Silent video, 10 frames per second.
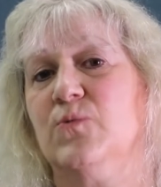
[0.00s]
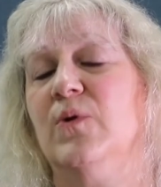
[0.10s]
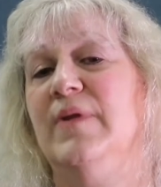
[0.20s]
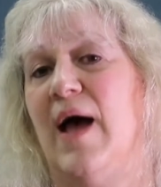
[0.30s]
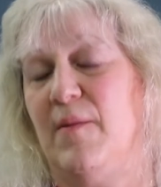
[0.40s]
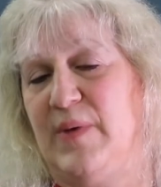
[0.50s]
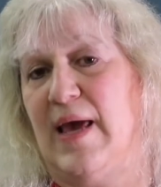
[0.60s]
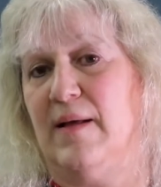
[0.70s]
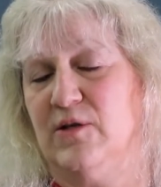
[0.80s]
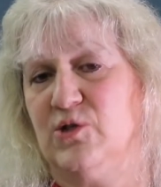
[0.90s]
will not be
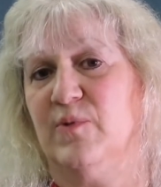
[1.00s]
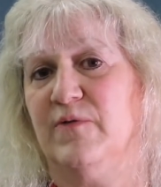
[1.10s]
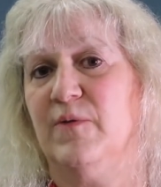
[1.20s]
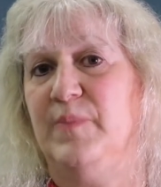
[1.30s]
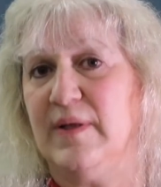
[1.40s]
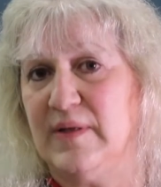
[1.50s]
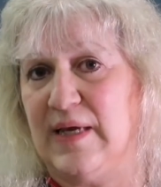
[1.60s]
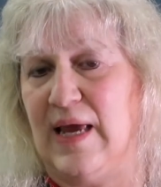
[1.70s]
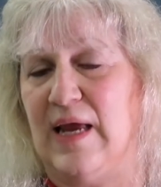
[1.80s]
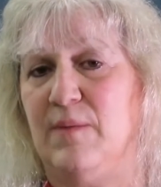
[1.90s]
eligible for
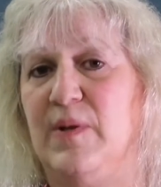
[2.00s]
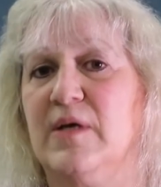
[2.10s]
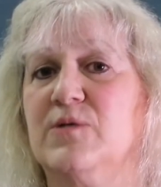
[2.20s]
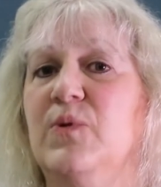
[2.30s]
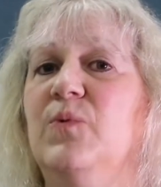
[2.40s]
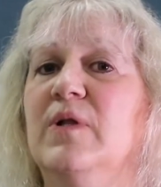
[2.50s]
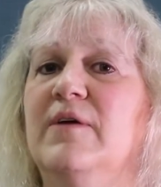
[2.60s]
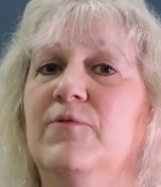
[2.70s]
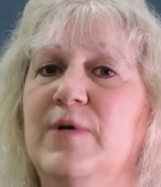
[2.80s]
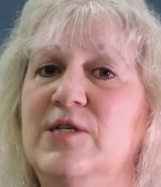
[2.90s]
building aid because we will
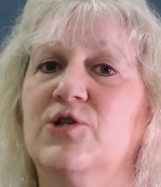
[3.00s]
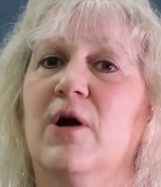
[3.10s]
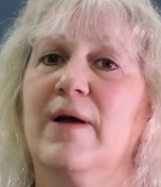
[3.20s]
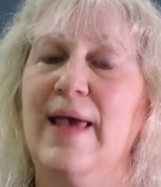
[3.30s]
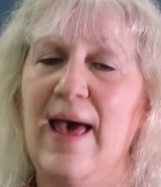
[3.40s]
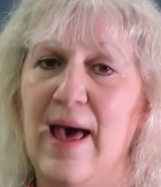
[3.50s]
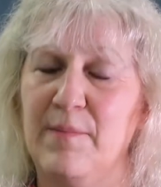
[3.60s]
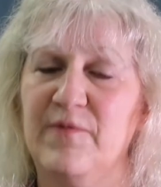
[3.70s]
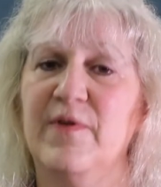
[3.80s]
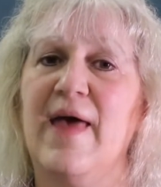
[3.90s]
have reached our
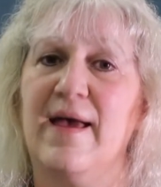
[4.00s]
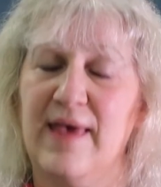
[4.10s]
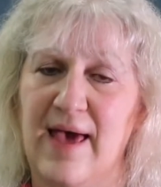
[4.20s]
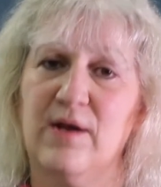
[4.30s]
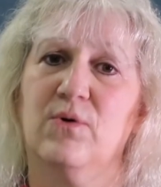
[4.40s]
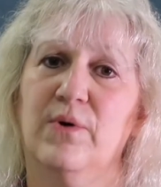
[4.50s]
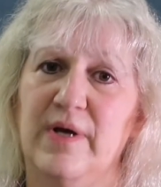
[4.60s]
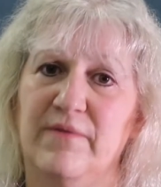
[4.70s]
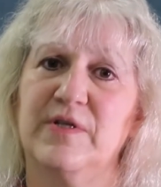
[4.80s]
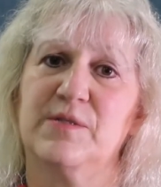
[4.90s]
cap for that
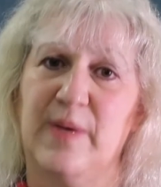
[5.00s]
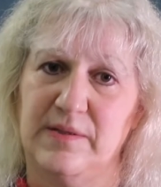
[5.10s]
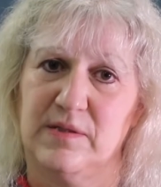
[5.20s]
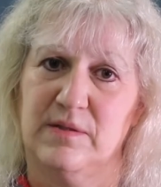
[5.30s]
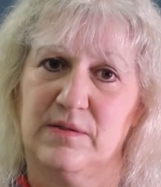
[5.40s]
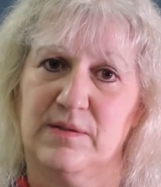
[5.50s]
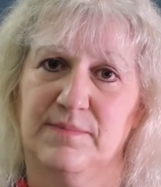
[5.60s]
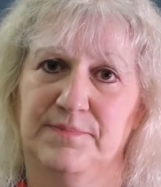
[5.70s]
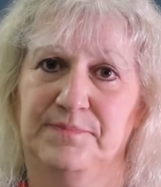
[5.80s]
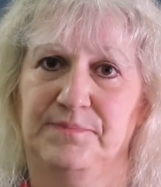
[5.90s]
category of expenses.
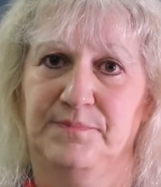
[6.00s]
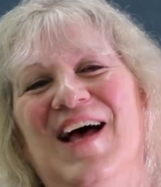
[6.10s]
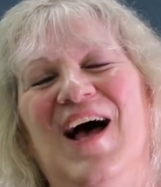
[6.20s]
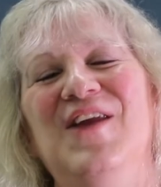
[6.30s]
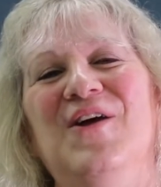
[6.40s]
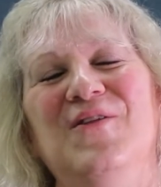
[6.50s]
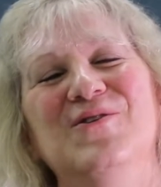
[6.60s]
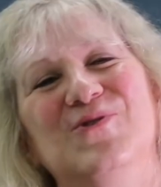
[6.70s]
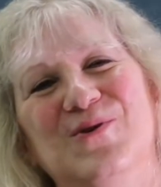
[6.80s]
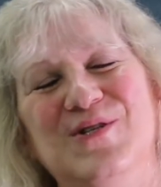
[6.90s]

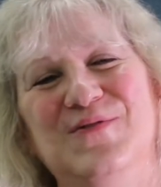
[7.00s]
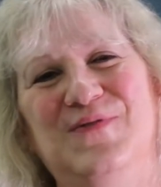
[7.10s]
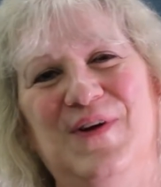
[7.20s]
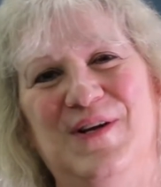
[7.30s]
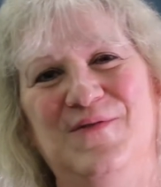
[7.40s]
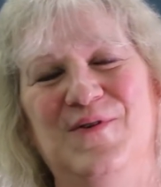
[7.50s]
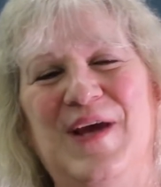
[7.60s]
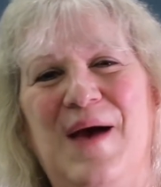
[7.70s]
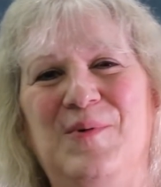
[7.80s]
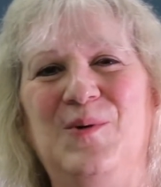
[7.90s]
Another source of funding for
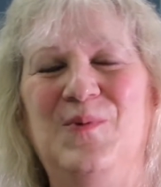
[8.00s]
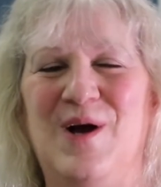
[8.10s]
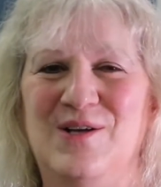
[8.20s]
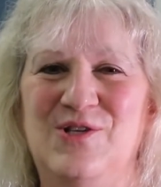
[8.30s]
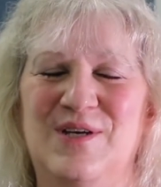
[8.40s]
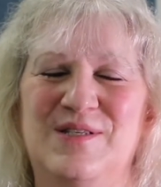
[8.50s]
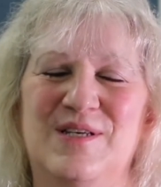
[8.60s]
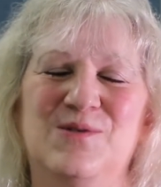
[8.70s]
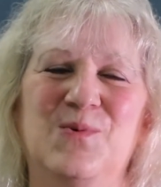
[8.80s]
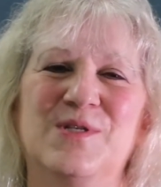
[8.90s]
capital projects
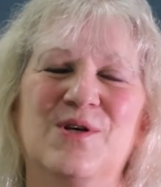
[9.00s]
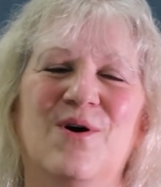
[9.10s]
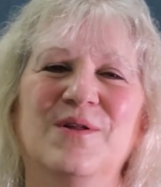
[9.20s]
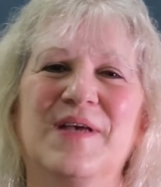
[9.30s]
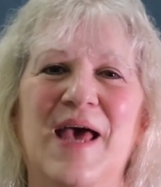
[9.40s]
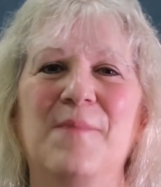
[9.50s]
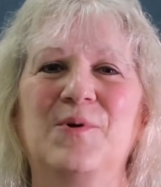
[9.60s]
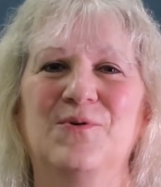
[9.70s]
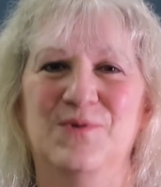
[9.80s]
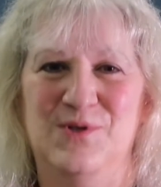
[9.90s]
is what's called a
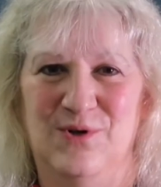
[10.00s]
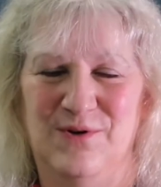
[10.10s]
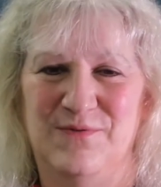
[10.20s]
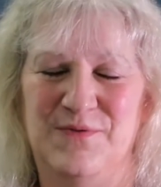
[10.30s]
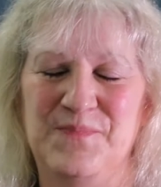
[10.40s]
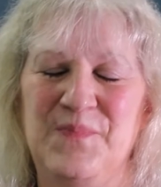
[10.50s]
capital reserve.